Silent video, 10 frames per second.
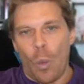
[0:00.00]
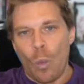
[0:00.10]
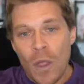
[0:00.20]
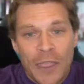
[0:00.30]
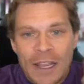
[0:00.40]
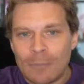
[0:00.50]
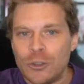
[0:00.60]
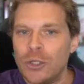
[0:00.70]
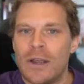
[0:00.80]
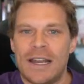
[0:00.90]
One thing
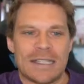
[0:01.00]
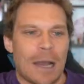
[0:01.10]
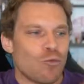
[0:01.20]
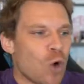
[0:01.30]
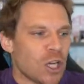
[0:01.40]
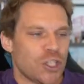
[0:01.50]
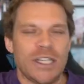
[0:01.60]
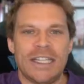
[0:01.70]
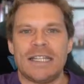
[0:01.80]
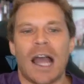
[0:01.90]
I'm doing is I'm
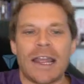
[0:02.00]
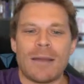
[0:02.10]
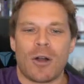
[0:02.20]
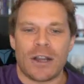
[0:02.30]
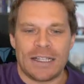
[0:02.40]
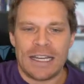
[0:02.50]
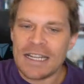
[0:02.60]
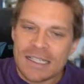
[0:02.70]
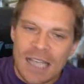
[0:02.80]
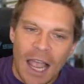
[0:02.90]
watching the entire market.
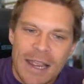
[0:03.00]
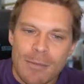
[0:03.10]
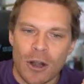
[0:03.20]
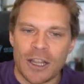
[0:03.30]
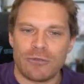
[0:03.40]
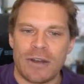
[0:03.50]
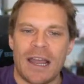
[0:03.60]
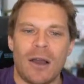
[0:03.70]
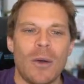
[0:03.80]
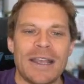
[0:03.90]
And the entire market right
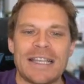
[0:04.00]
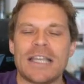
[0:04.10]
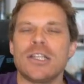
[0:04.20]
now is